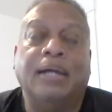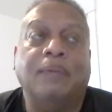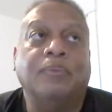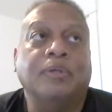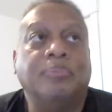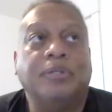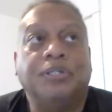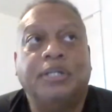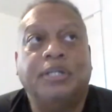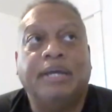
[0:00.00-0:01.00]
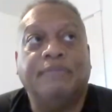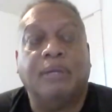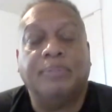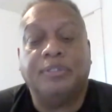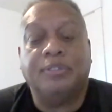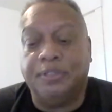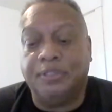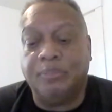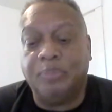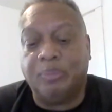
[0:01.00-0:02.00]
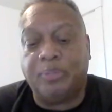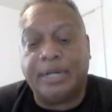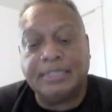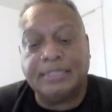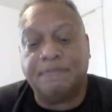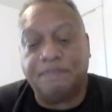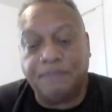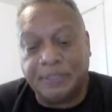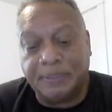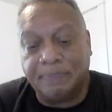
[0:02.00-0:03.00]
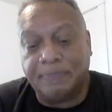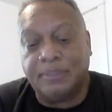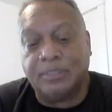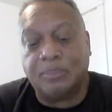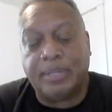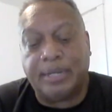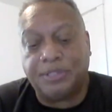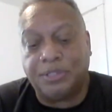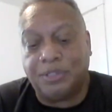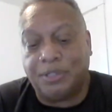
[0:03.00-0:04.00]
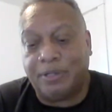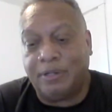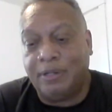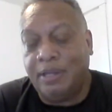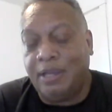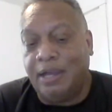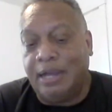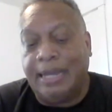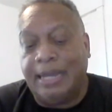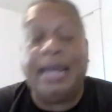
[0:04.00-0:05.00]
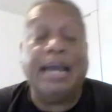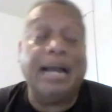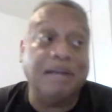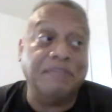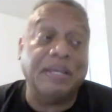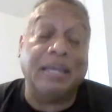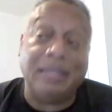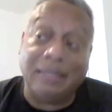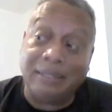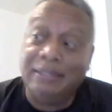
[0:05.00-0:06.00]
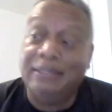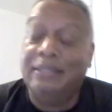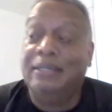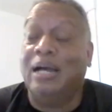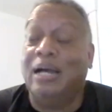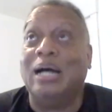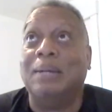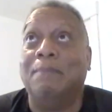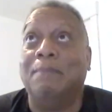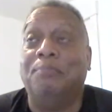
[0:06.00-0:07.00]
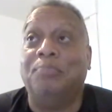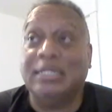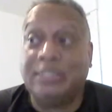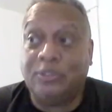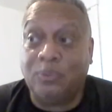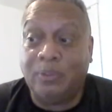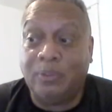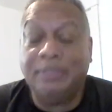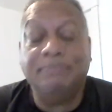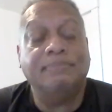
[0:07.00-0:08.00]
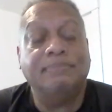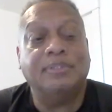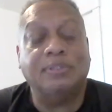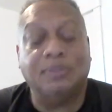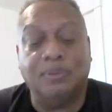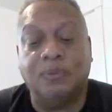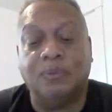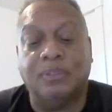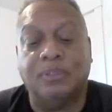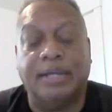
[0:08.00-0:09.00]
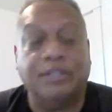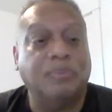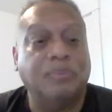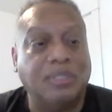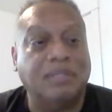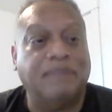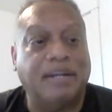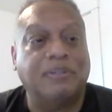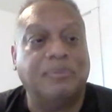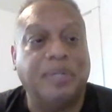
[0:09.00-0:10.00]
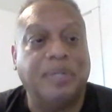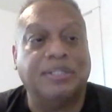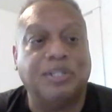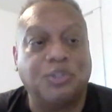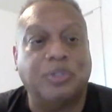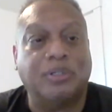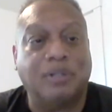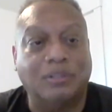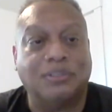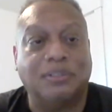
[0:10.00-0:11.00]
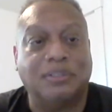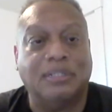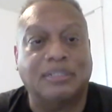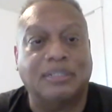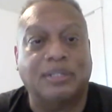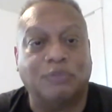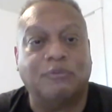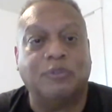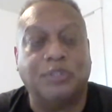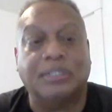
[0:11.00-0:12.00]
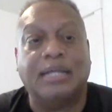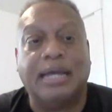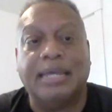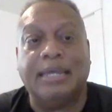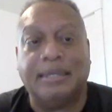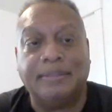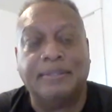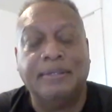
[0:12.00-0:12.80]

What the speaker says: really appreciate having the opportunity to be in Practices of Freedom this past year. I have a bus tour to the National Museum of African American History and Culture that's scheduled for July 8th.